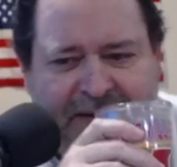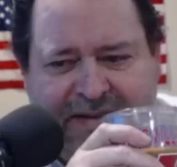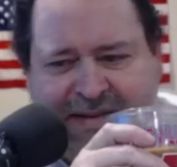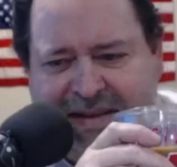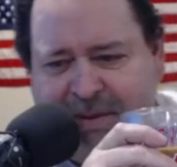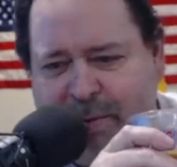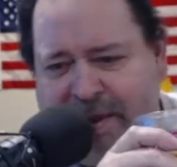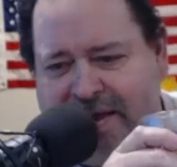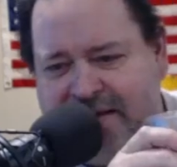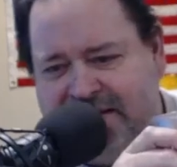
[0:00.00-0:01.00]
See
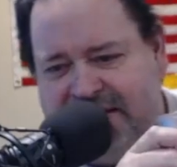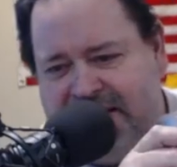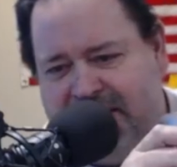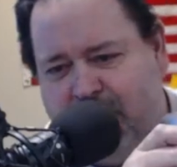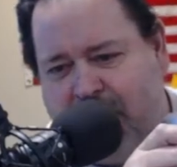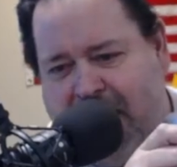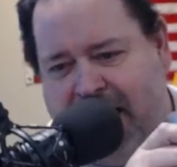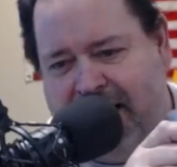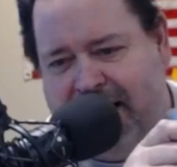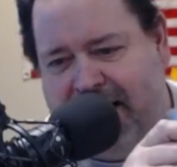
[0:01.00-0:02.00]

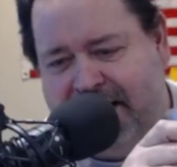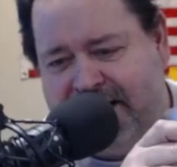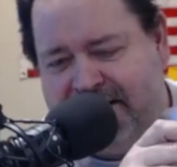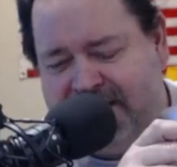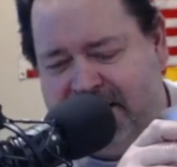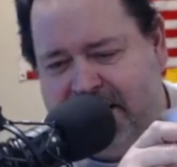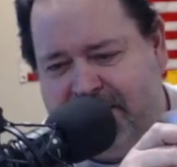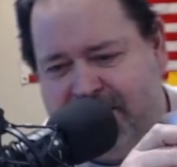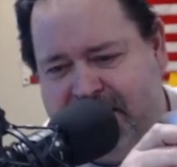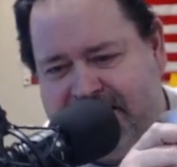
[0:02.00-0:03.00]
why?
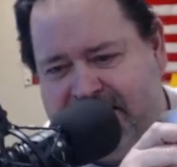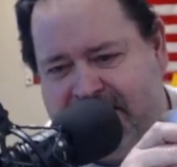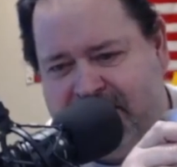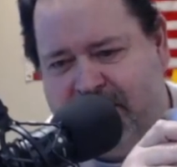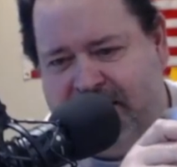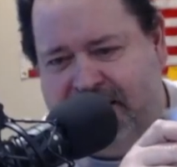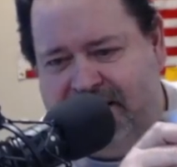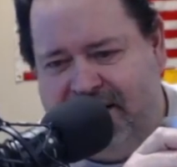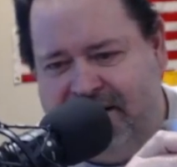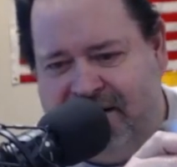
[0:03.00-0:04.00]
I'm guessing it's sweet.
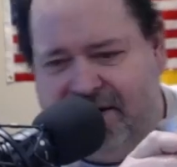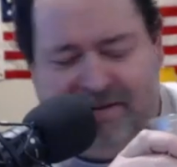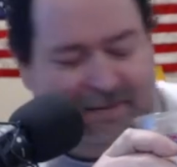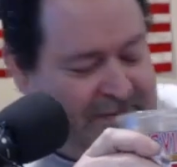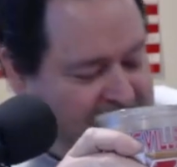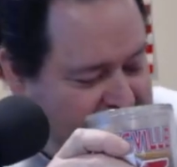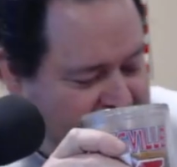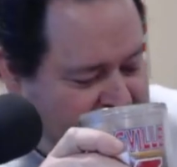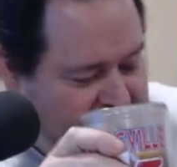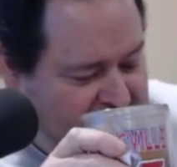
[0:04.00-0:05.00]
There you go.
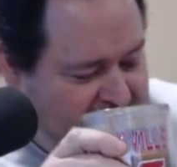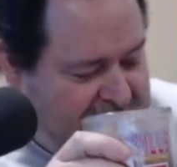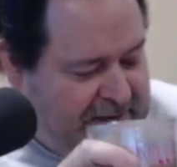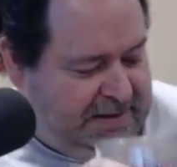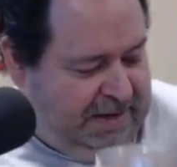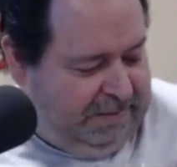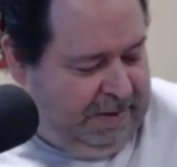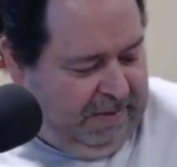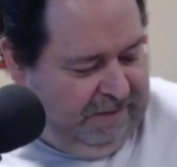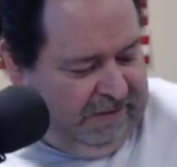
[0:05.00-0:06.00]
Always like me,
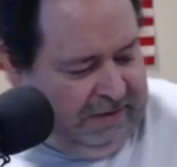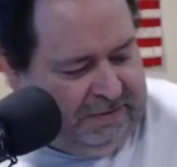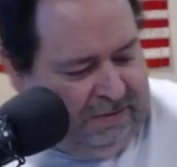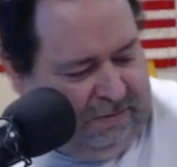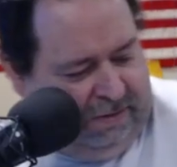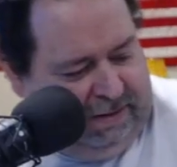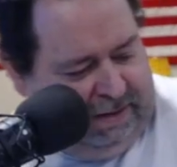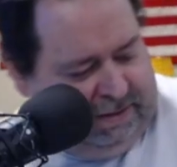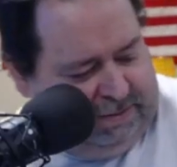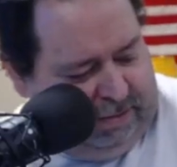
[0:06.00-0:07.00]
my fingers aren't working yet
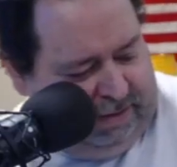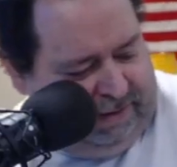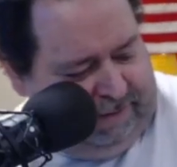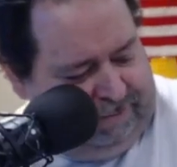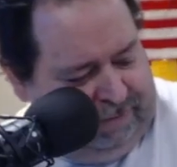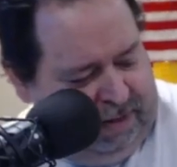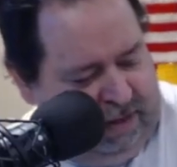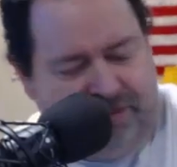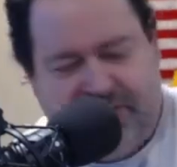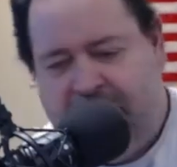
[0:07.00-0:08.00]
this morning either.
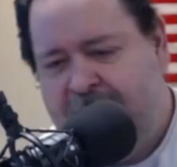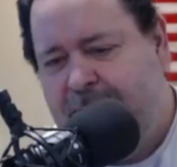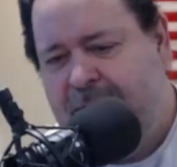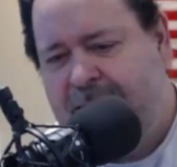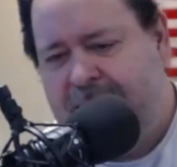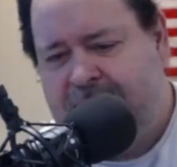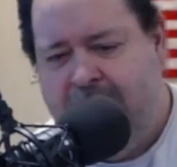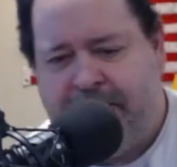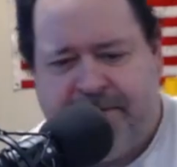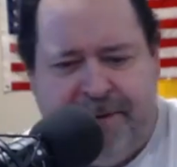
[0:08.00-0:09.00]
Trent, are you bringing back the
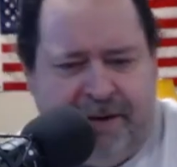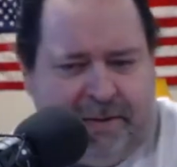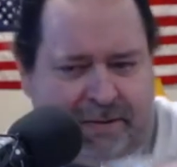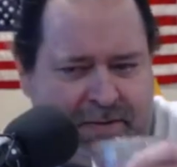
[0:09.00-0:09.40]
Amish beard?